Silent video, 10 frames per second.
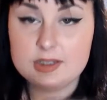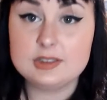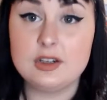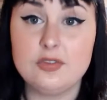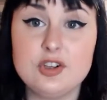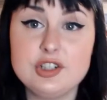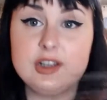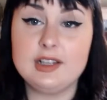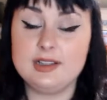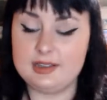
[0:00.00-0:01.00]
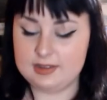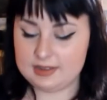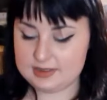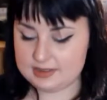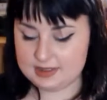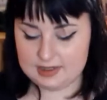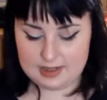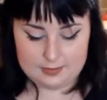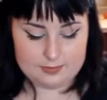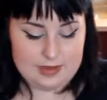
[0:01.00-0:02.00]
So unfortunately, this did,
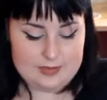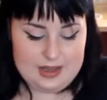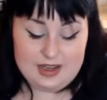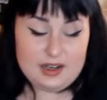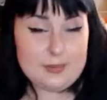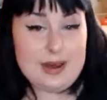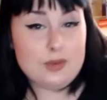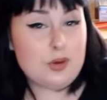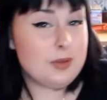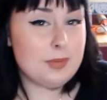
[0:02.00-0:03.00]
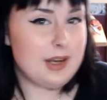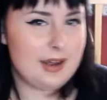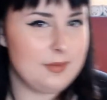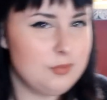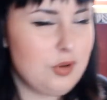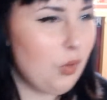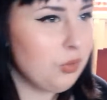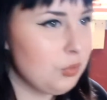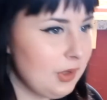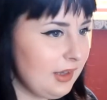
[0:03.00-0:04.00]
maybe I got a bad one, but I don't
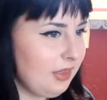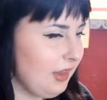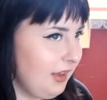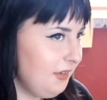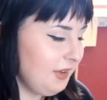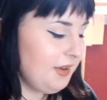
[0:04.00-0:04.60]
really think.